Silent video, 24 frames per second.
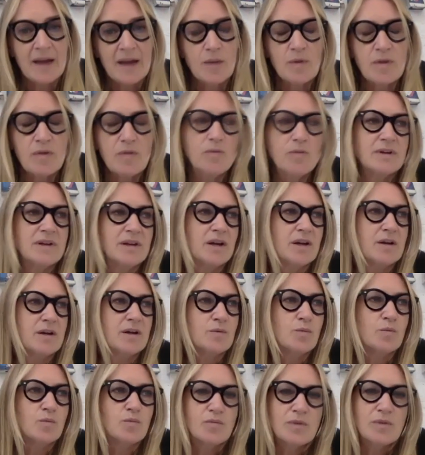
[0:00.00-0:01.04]
We thought, you know,
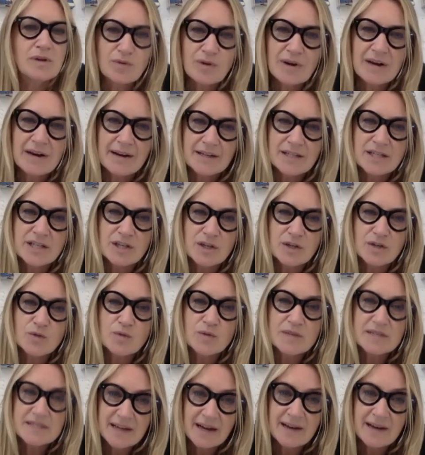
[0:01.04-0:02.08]
we'd really like to use
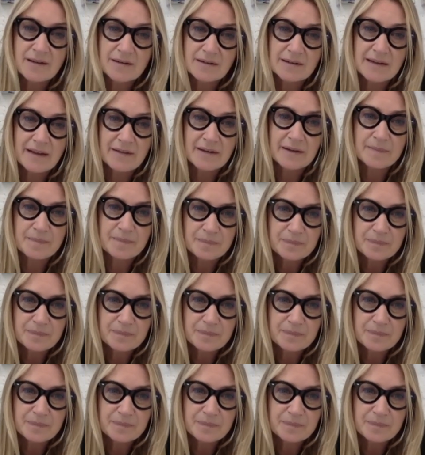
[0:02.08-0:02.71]
recycled leather.